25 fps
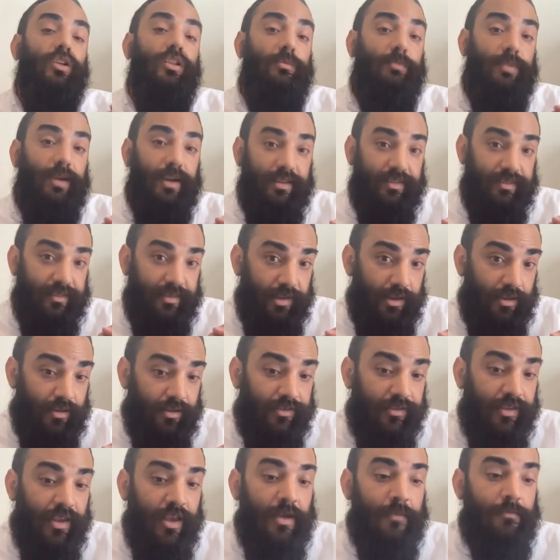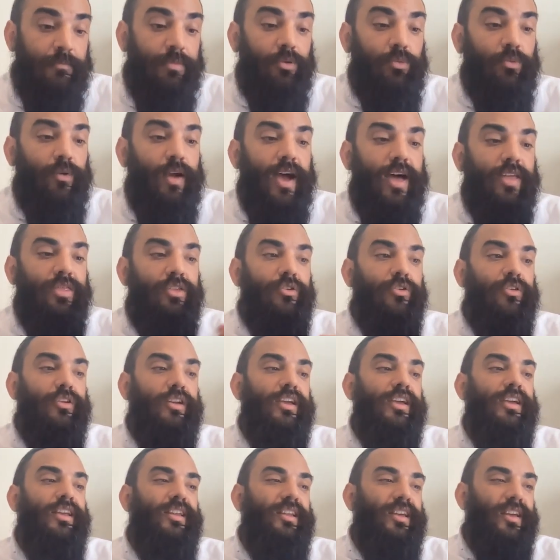Olam Hatzias, but rather
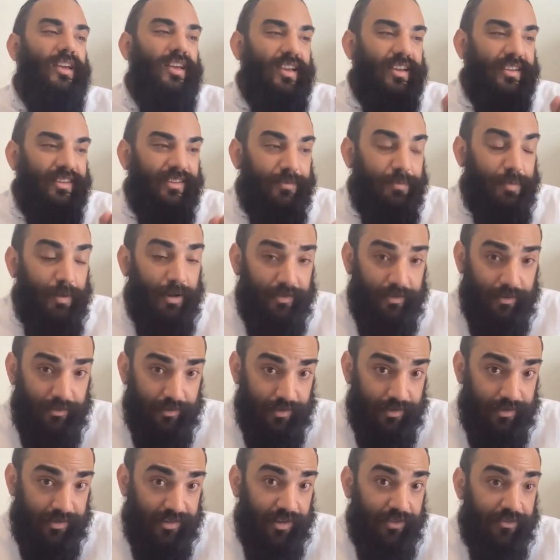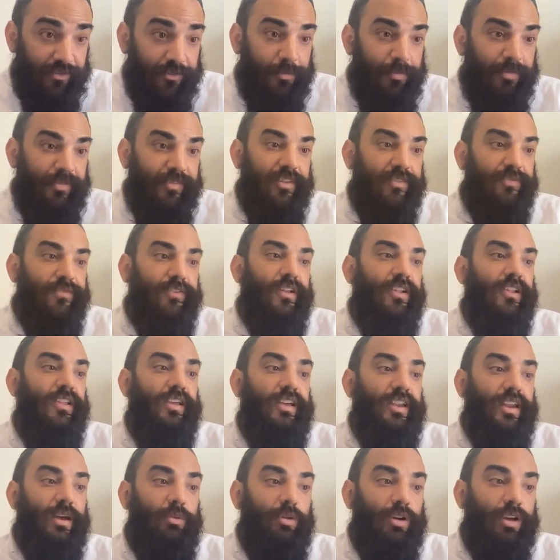it expresses itself
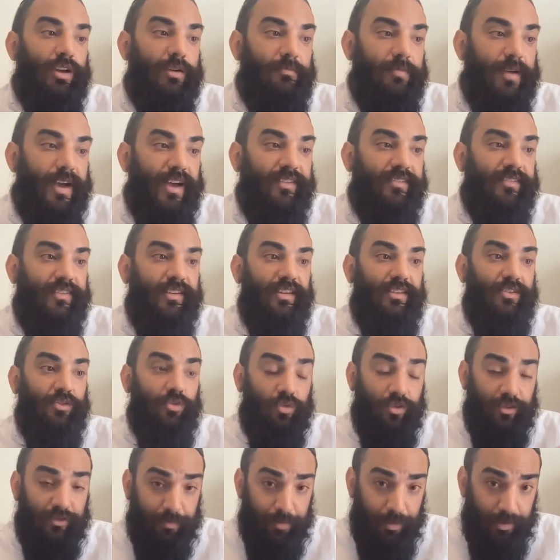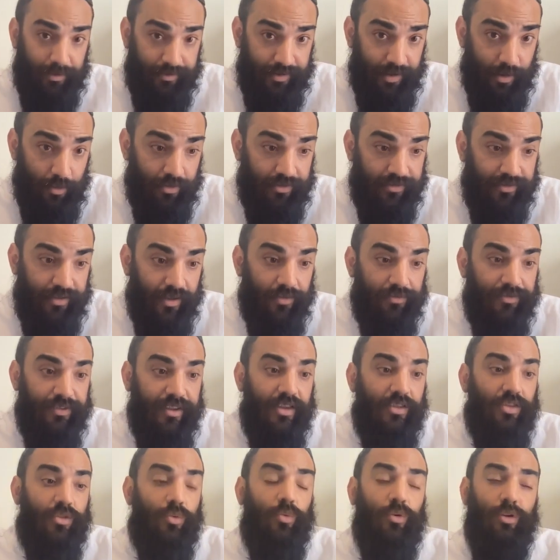specifically in our capacity to express ourselves
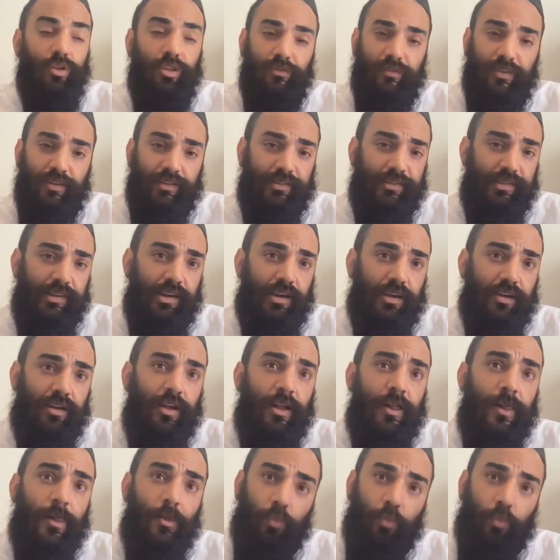in the world of Asiya,